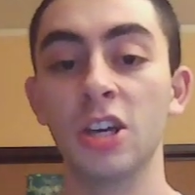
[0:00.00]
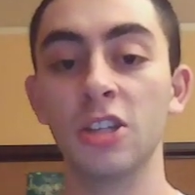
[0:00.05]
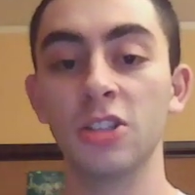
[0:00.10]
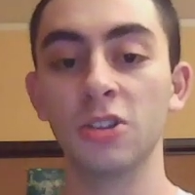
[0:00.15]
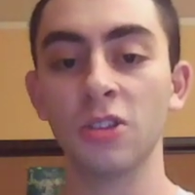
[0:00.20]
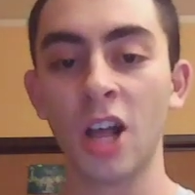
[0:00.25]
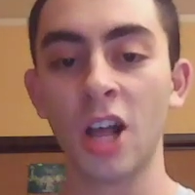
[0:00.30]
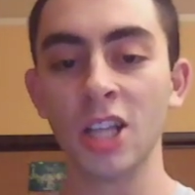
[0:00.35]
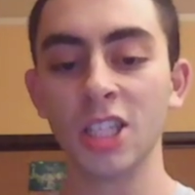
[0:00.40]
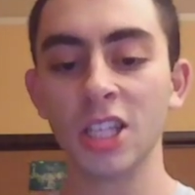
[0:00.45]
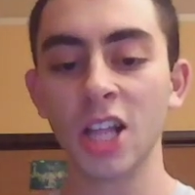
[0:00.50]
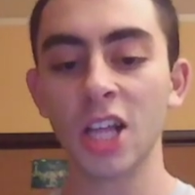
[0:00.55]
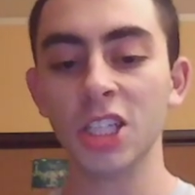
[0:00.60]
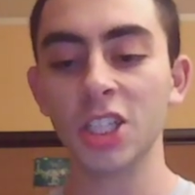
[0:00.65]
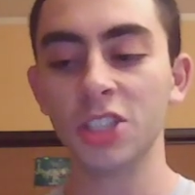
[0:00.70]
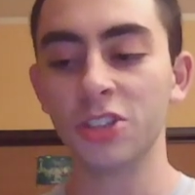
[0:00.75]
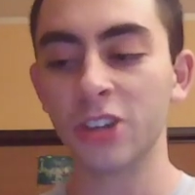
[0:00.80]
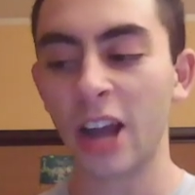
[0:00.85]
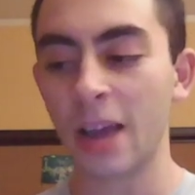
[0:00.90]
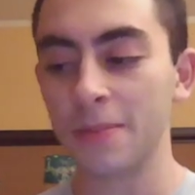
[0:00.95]
So lots
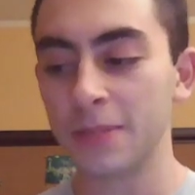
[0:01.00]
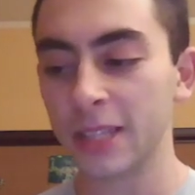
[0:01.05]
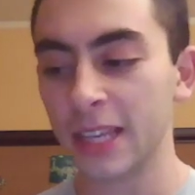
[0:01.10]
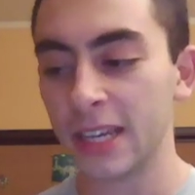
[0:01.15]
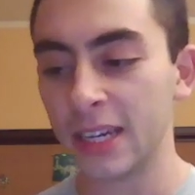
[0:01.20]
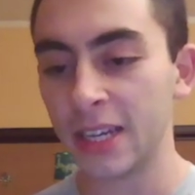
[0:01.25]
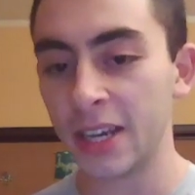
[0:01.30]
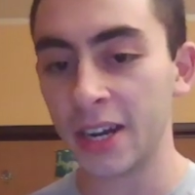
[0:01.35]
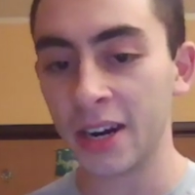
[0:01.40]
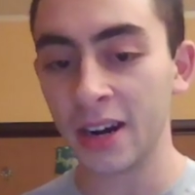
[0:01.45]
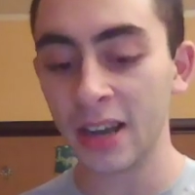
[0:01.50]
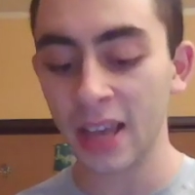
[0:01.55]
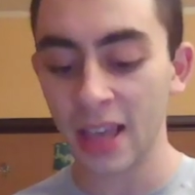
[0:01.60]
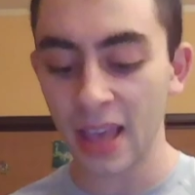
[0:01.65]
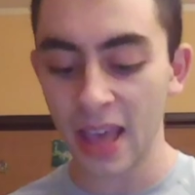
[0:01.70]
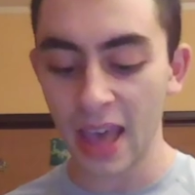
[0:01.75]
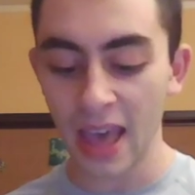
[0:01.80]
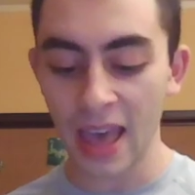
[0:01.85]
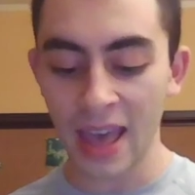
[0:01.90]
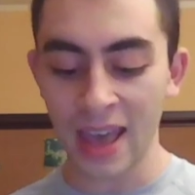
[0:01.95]
of traps laid here,
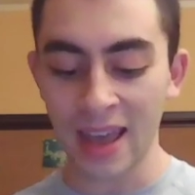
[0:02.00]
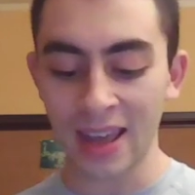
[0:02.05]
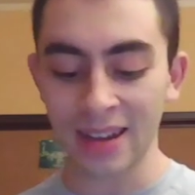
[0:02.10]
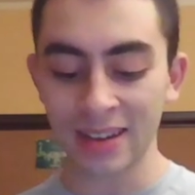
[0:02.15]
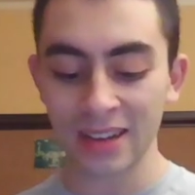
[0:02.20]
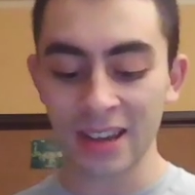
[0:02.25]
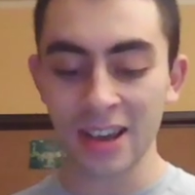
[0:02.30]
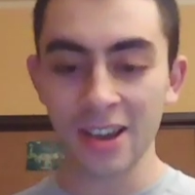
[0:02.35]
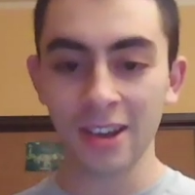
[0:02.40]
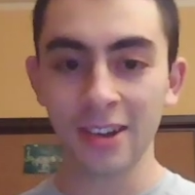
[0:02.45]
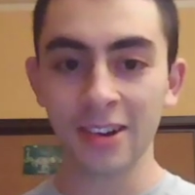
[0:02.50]
and